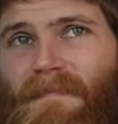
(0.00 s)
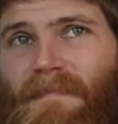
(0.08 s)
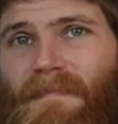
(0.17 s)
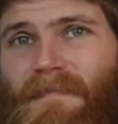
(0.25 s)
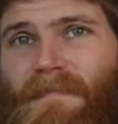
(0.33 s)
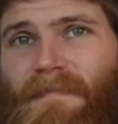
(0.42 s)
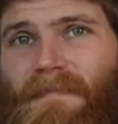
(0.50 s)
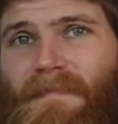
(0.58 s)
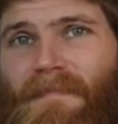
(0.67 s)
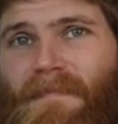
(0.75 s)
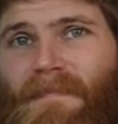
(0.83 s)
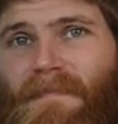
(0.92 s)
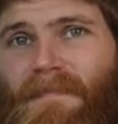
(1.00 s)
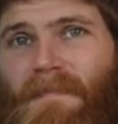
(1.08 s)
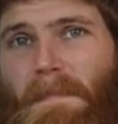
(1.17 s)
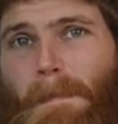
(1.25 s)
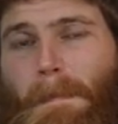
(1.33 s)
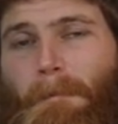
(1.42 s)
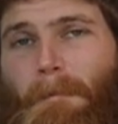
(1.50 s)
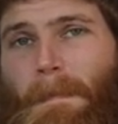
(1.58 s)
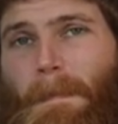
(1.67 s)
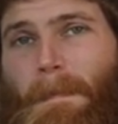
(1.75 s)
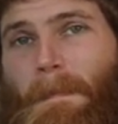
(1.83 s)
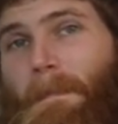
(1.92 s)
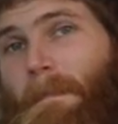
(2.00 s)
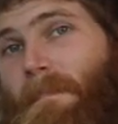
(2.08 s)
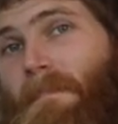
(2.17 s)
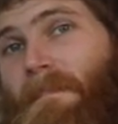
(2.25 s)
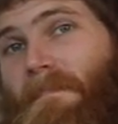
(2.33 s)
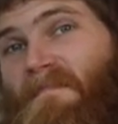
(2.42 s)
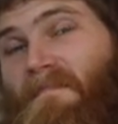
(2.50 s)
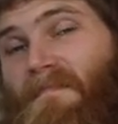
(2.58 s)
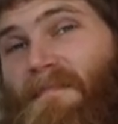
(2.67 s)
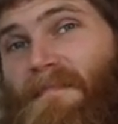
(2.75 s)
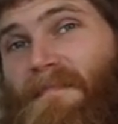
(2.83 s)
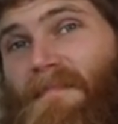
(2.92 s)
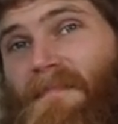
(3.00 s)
No words are spoken by the person on screen.